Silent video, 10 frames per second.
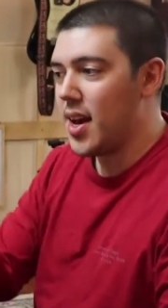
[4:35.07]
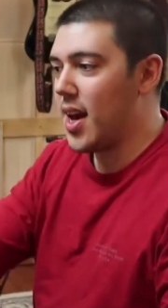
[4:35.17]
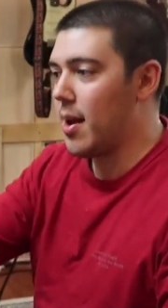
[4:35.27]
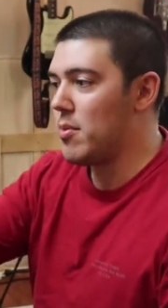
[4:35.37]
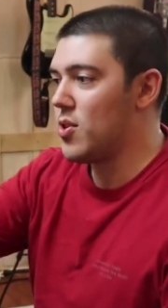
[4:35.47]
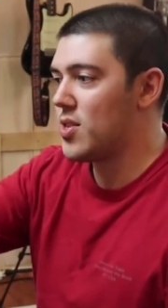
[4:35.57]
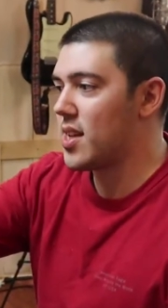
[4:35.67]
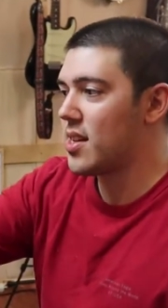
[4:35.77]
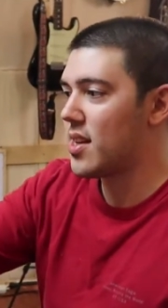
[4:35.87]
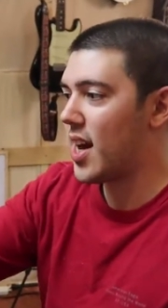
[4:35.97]
and I'm
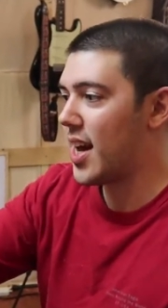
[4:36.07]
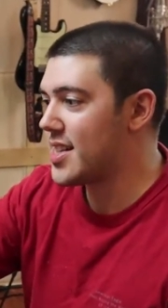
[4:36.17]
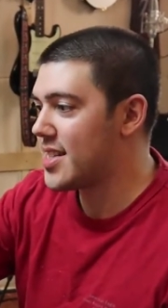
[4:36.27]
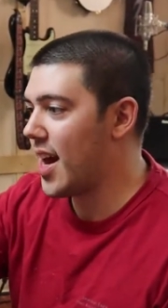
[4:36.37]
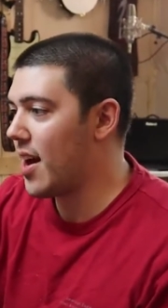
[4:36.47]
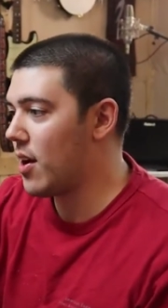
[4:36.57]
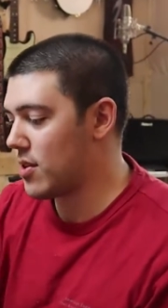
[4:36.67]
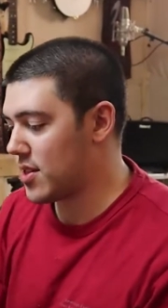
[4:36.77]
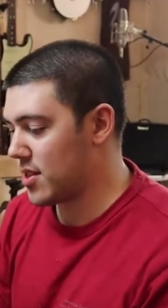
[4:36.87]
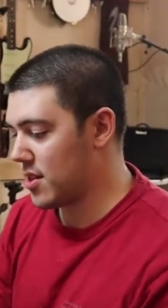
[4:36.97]
using the nice
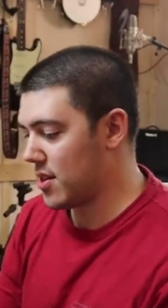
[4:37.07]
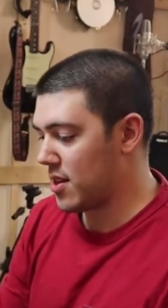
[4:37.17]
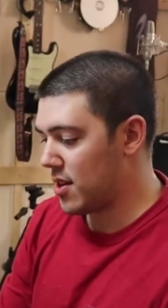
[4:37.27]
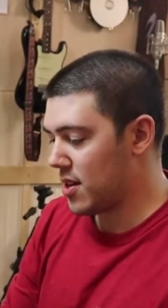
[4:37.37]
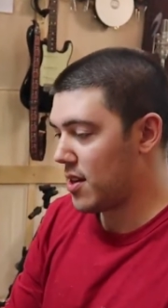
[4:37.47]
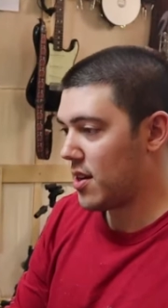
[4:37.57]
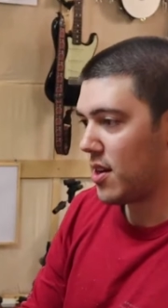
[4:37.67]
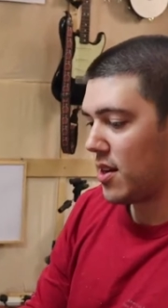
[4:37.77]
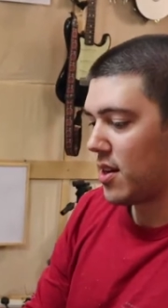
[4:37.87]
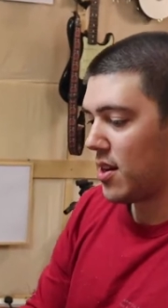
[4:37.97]
sounds
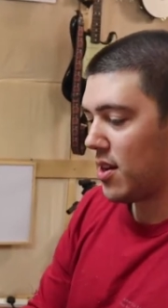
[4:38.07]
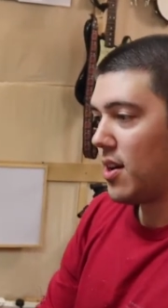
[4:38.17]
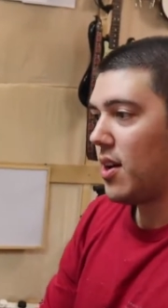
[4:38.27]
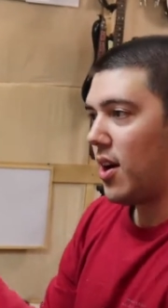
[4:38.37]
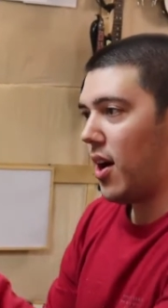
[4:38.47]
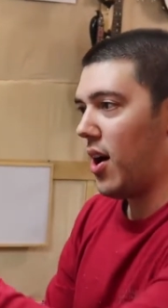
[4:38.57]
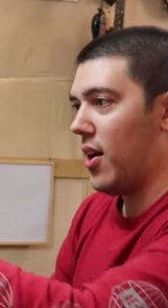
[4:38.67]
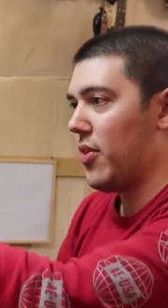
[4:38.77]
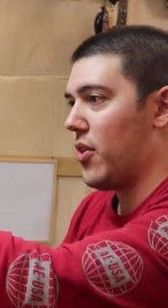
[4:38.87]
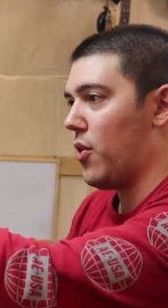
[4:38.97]

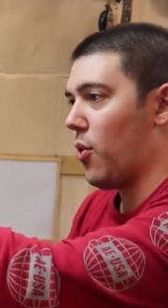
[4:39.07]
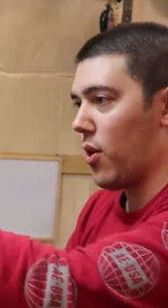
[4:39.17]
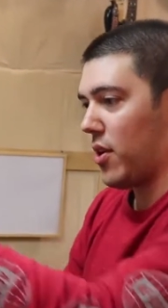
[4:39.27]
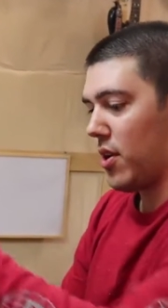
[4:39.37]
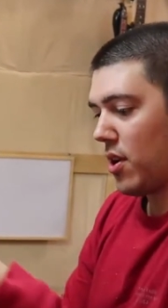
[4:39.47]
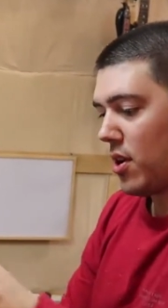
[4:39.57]
on the Nord.